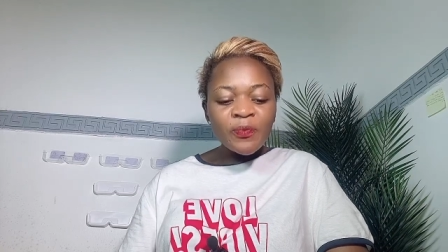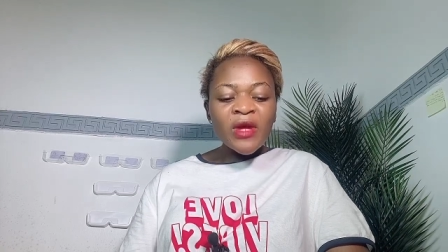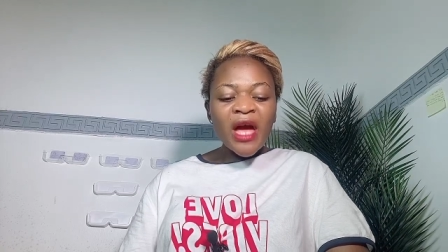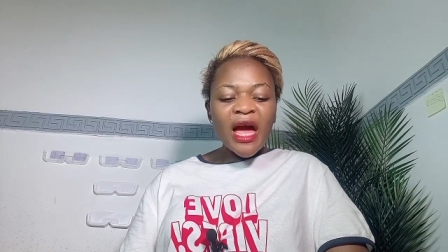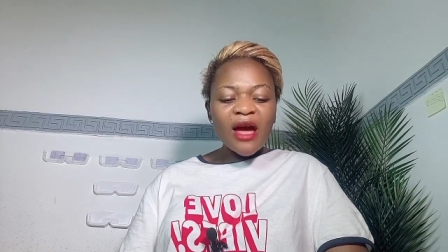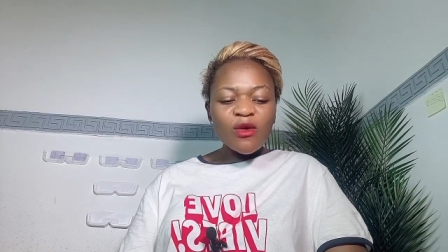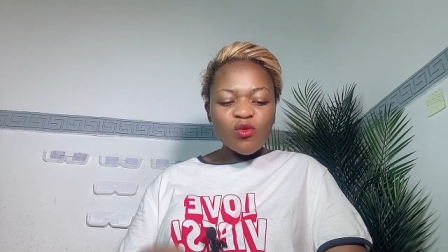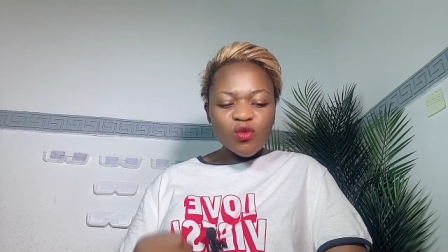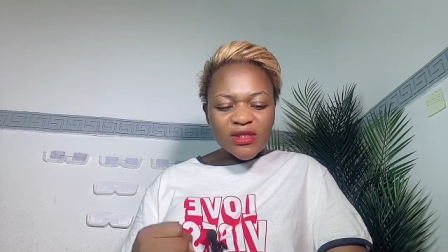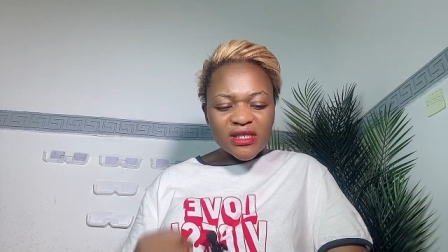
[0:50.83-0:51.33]

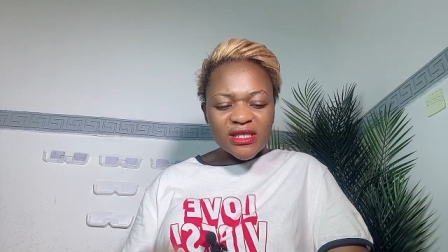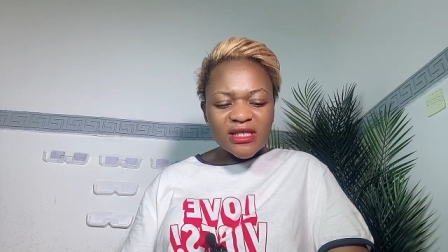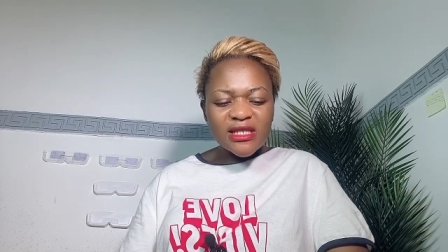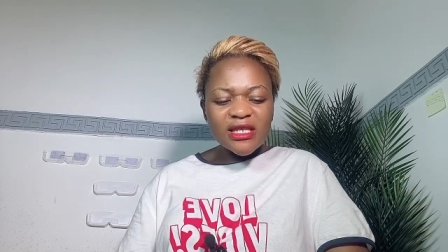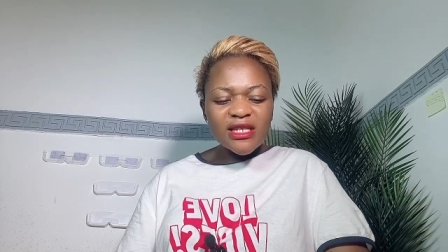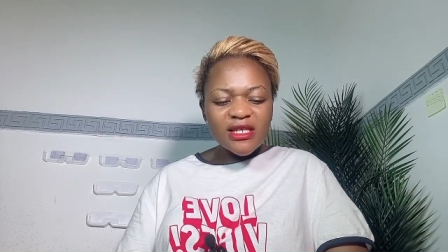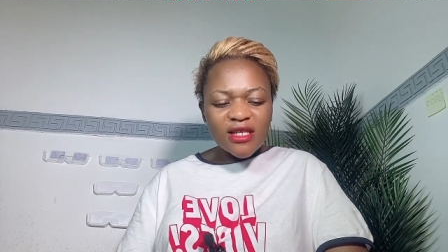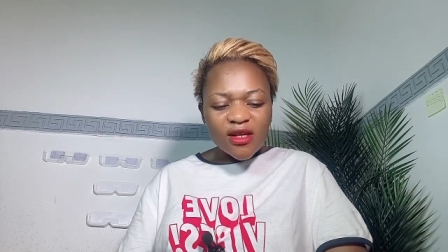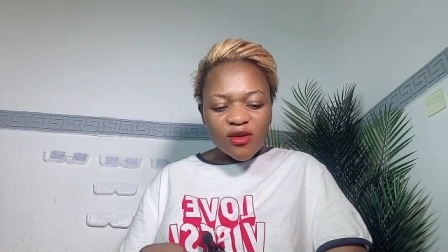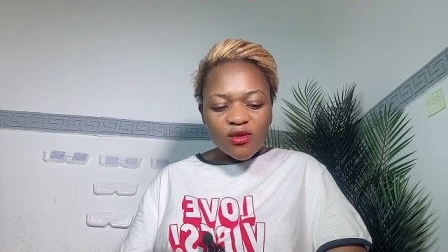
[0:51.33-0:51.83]
I will
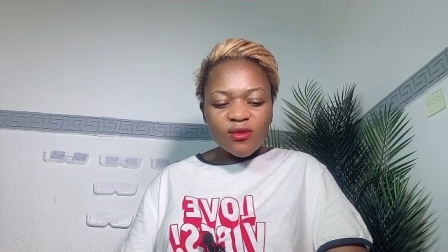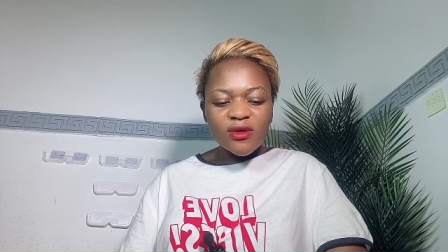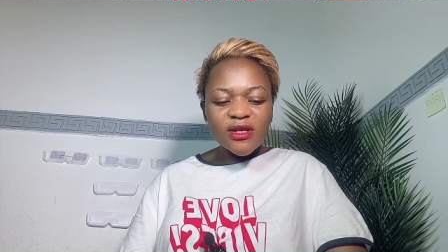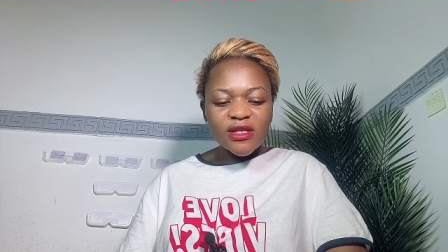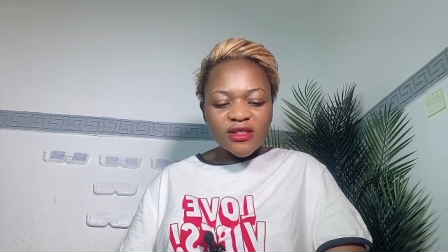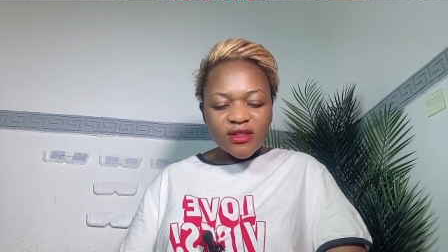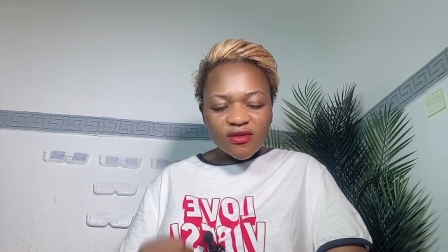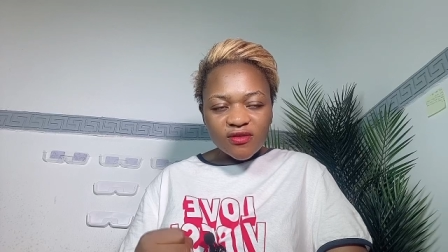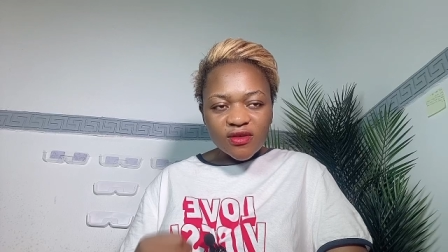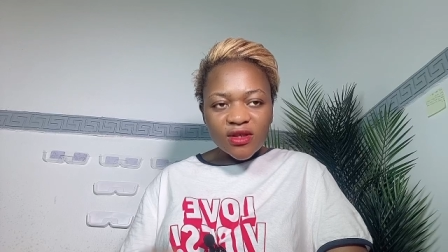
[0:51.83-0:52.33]
see the
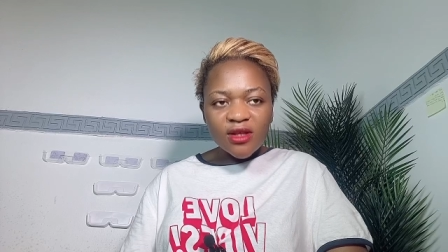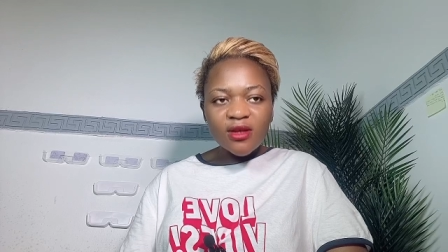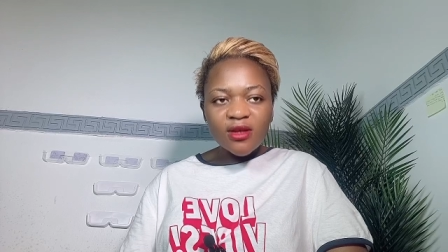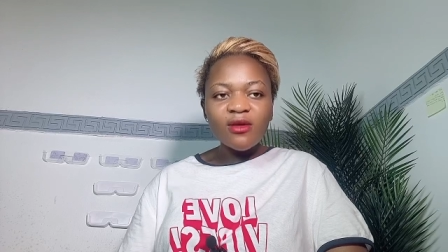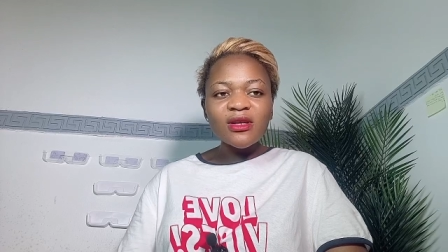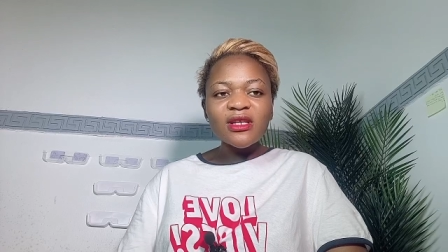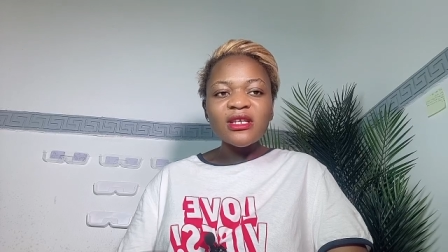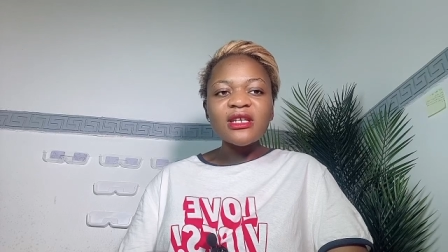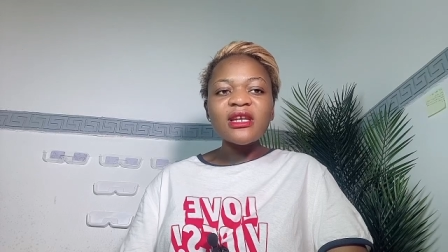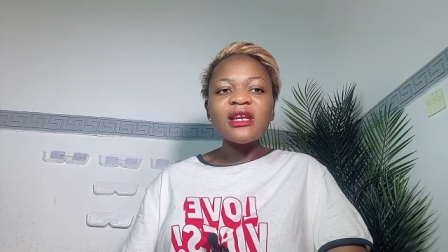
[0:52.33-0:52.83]
goodness of the
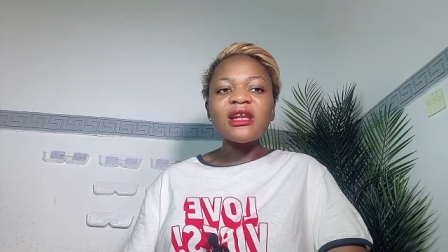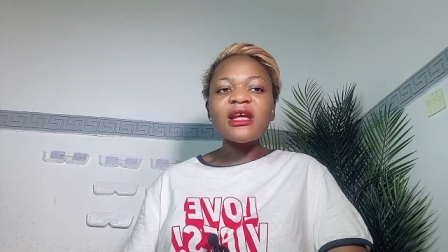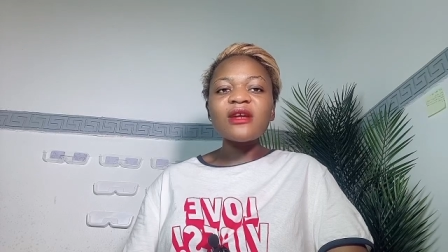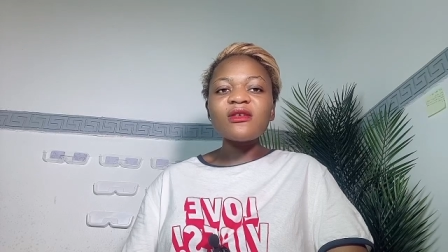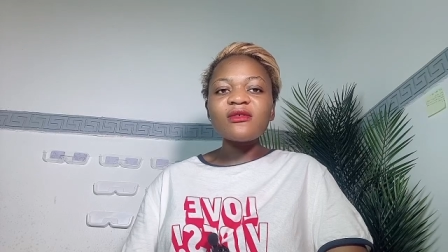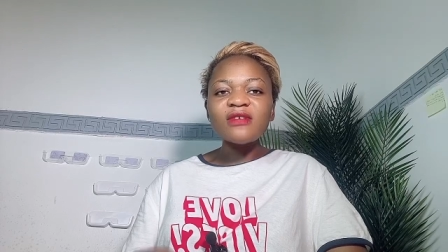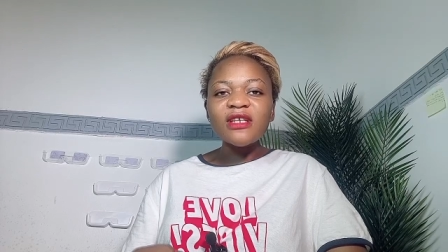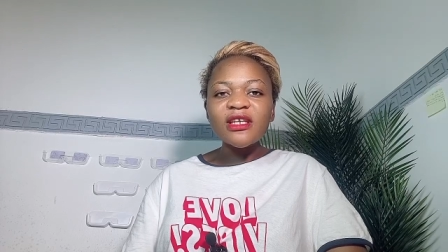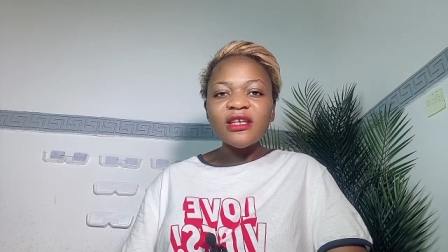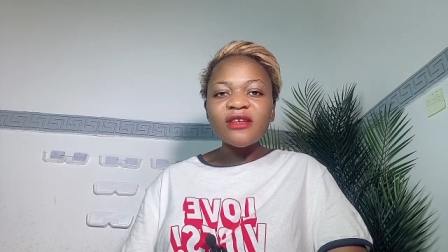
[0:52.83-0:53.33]
Lord in the land
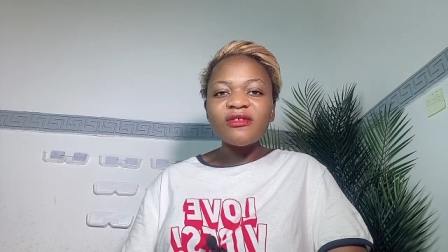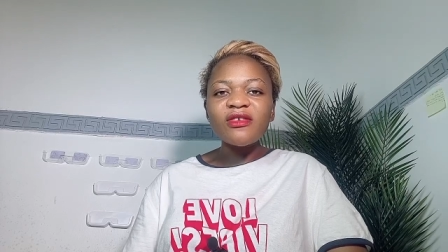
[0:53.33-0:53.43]
of the